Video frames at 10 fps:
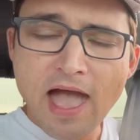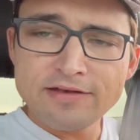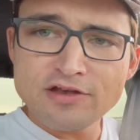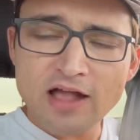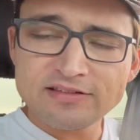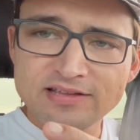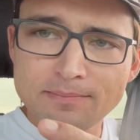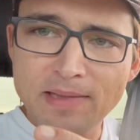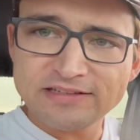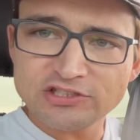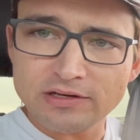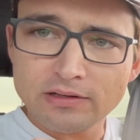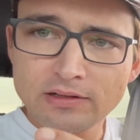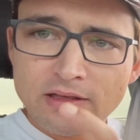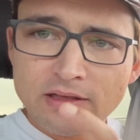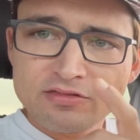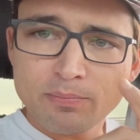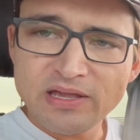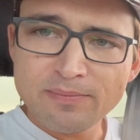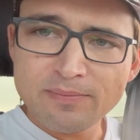Not to mention the
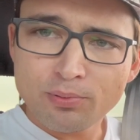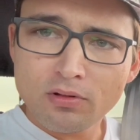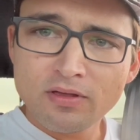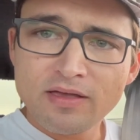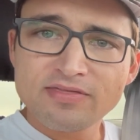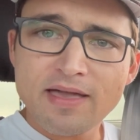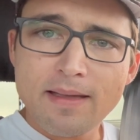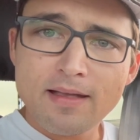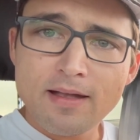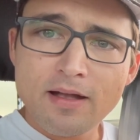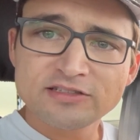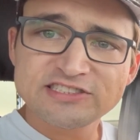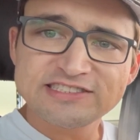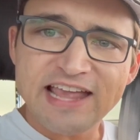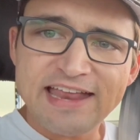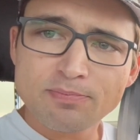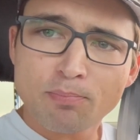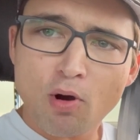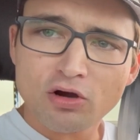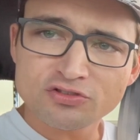people that send
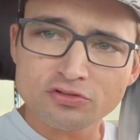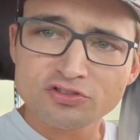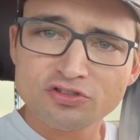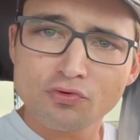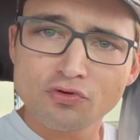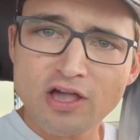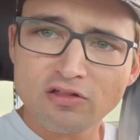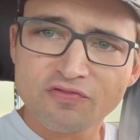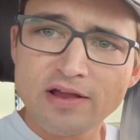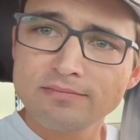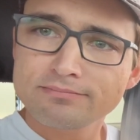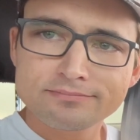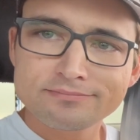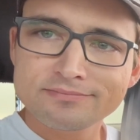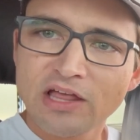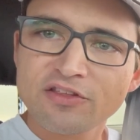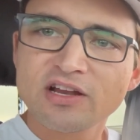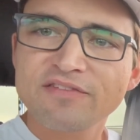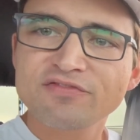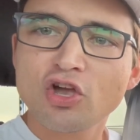parcels through Yellow Freight, now they're going
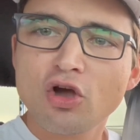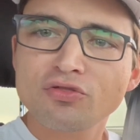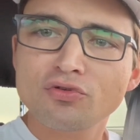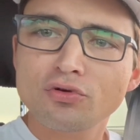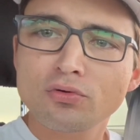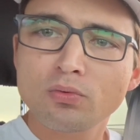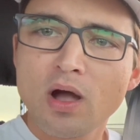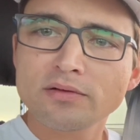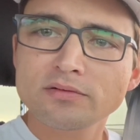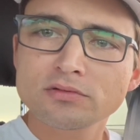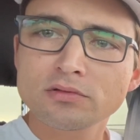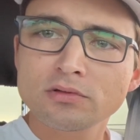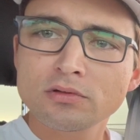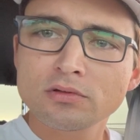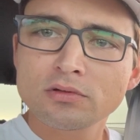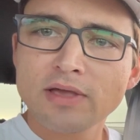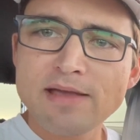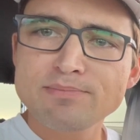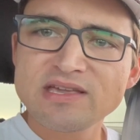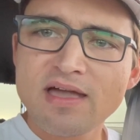to have to go through what?
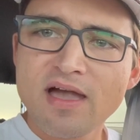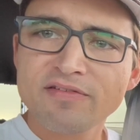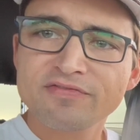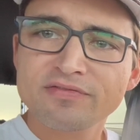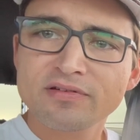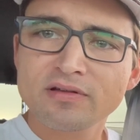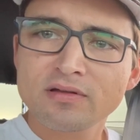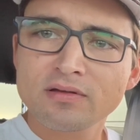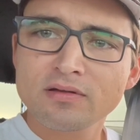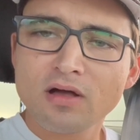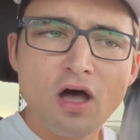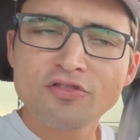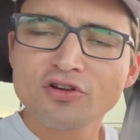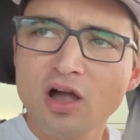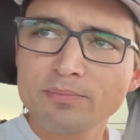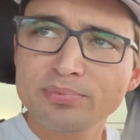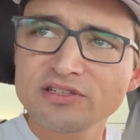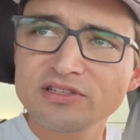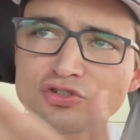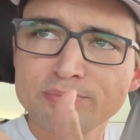ABF, other
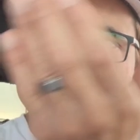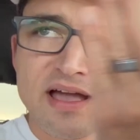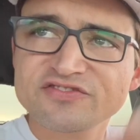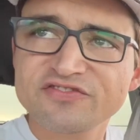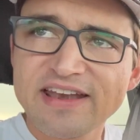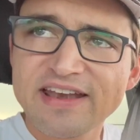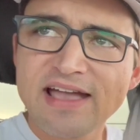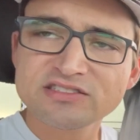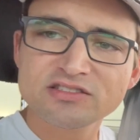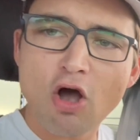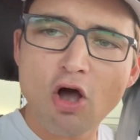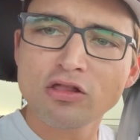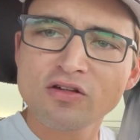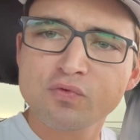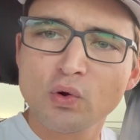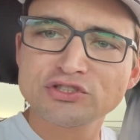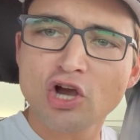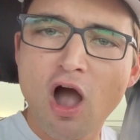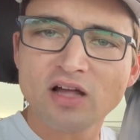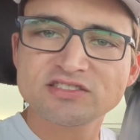companies, UPS, FedEx, all of which
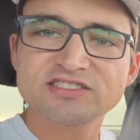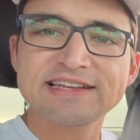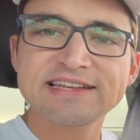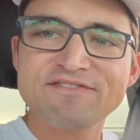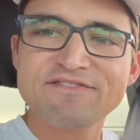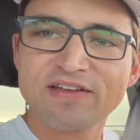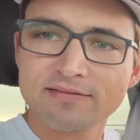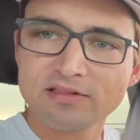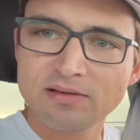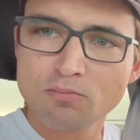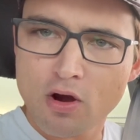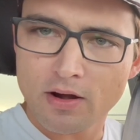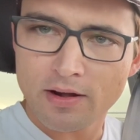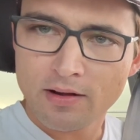cost significantly more.